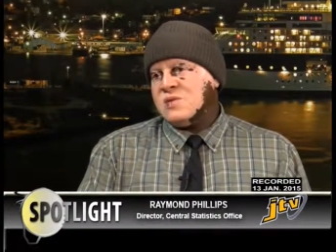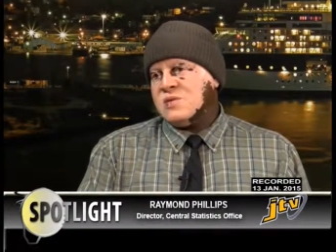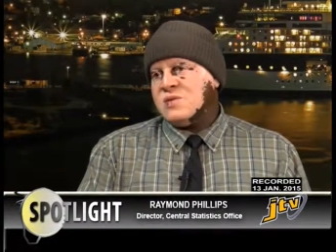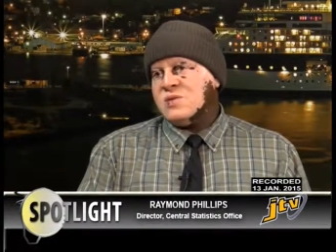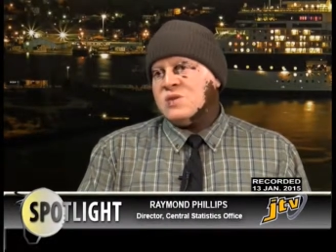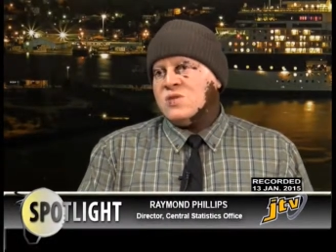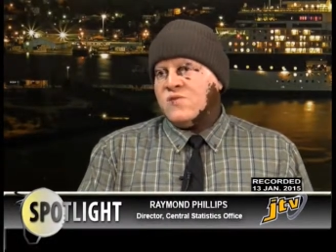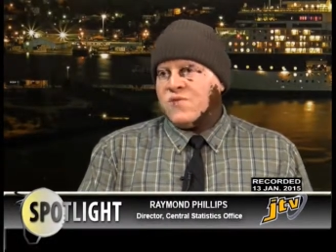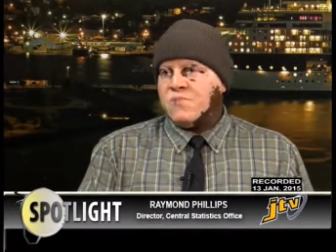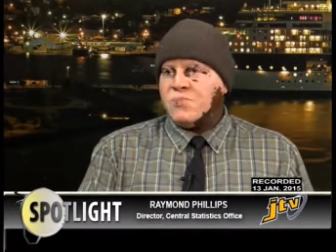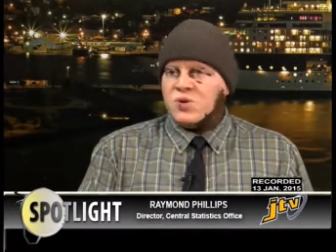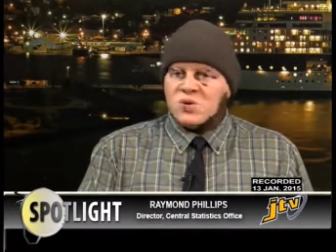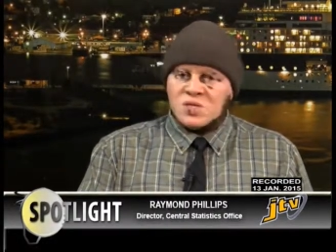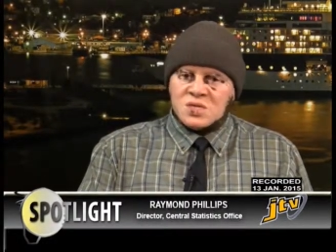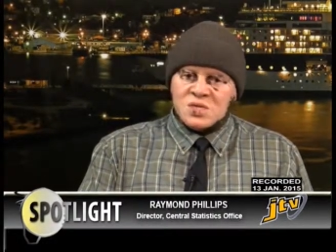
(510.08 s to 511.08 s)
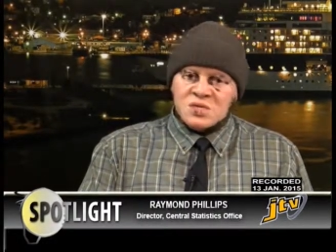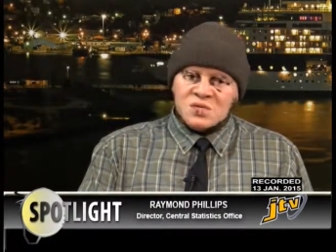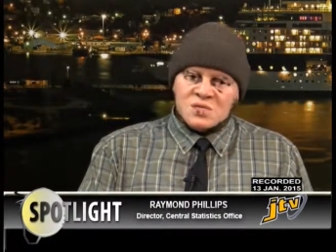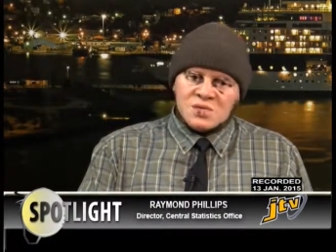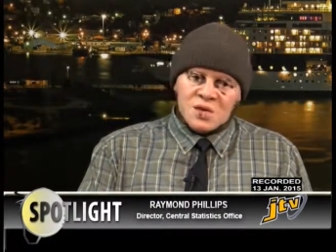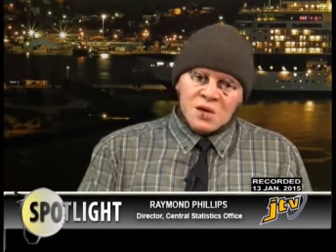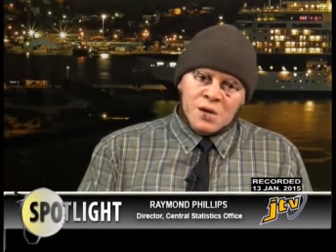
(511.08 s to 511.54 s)
you know, for
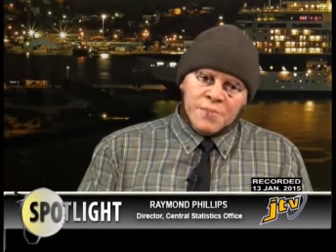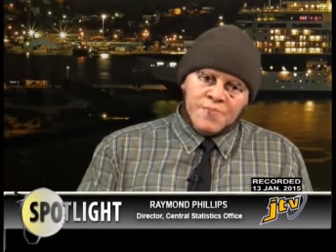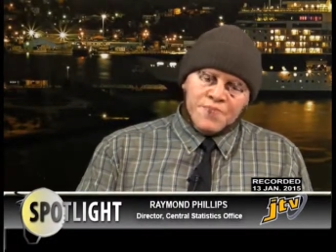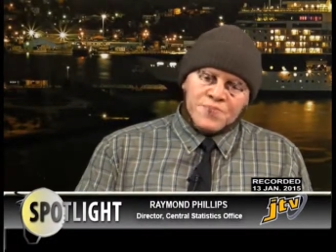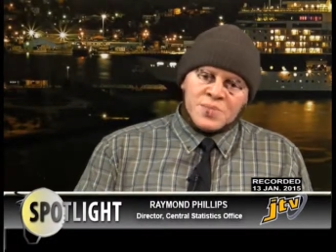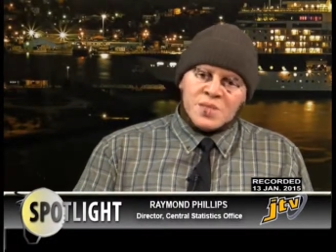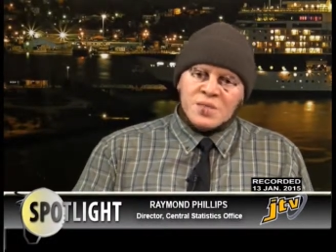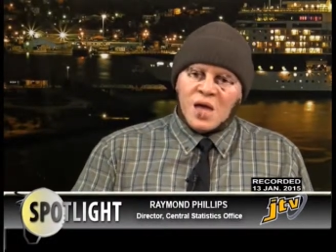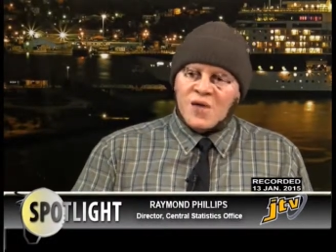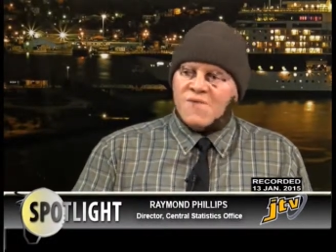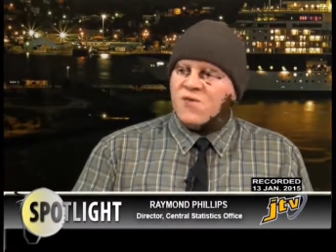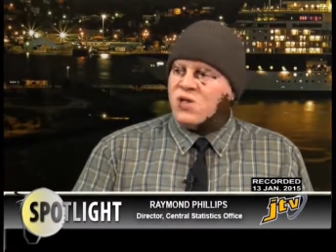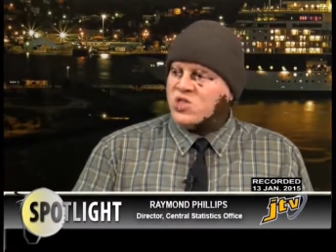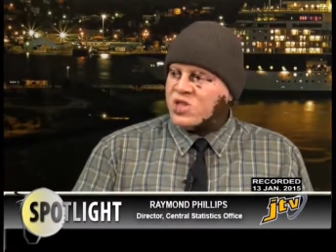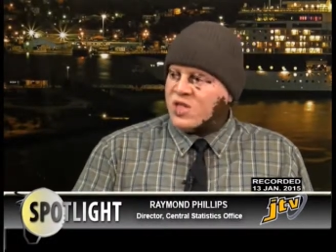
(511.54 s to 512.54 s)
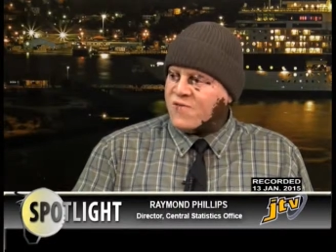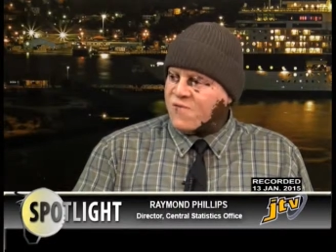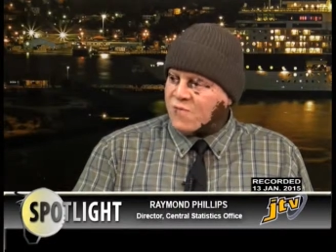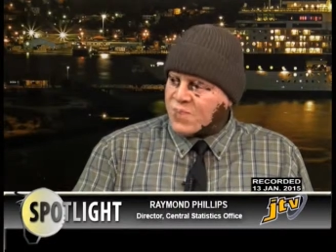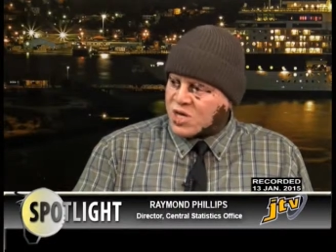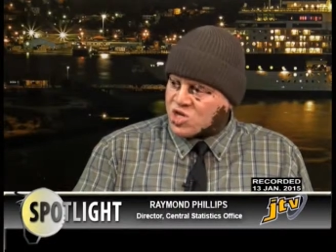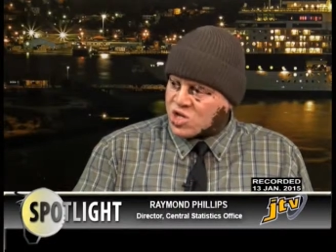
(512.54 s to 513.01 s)
persons um, divulging
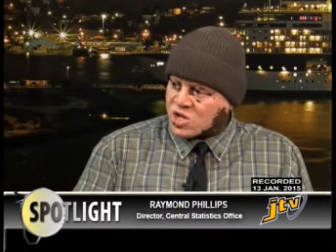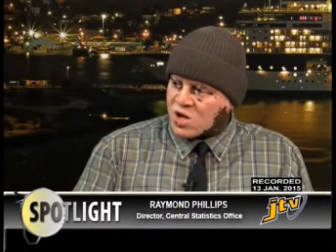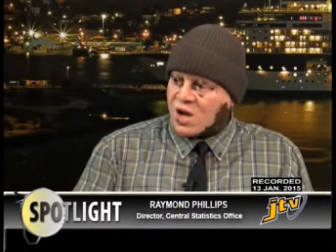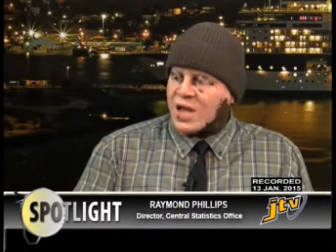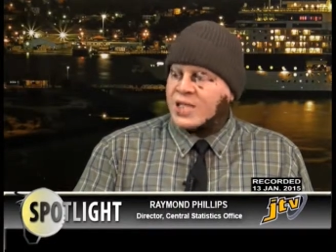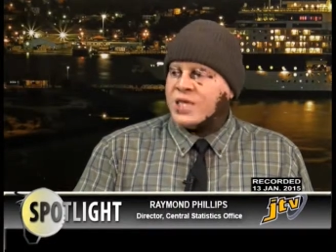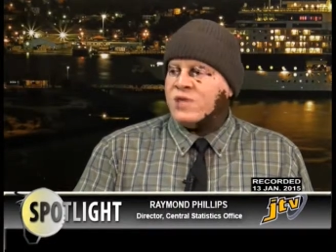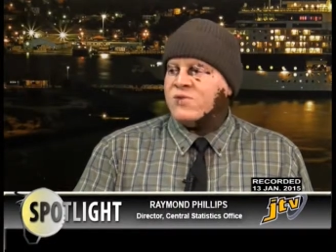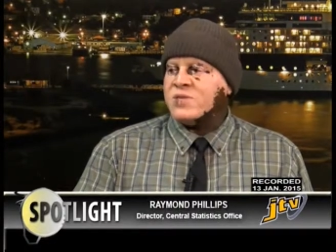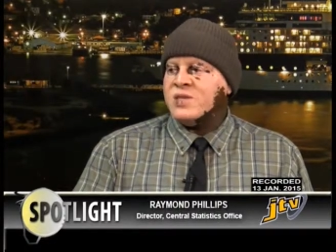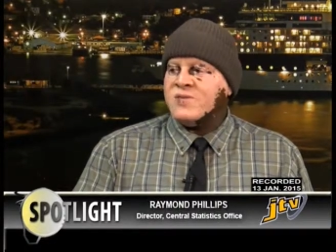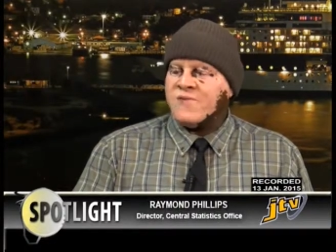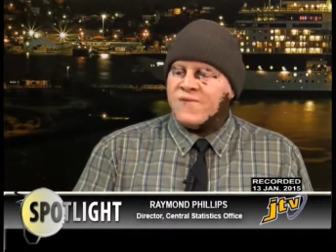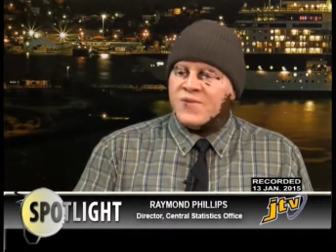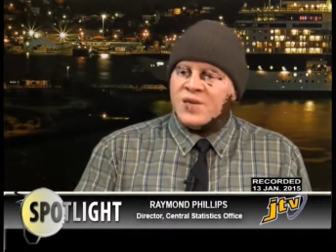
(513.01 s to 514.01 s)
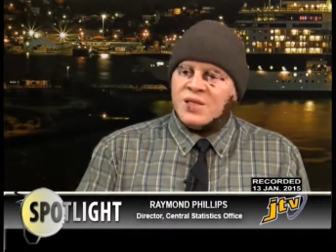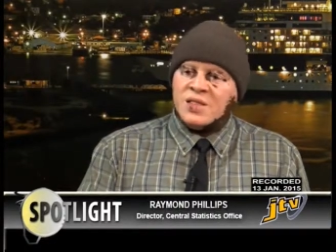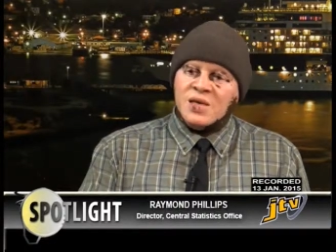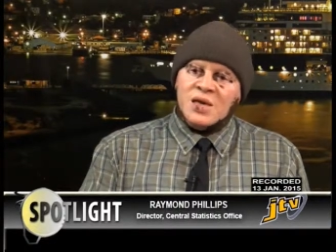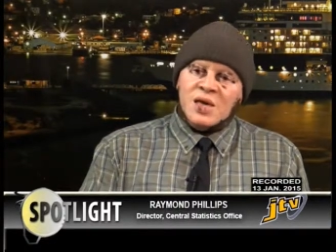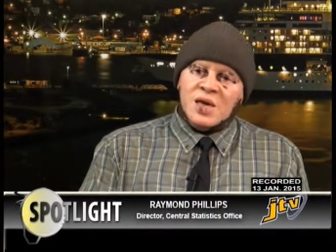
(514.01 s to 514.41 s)
information collected out in the field.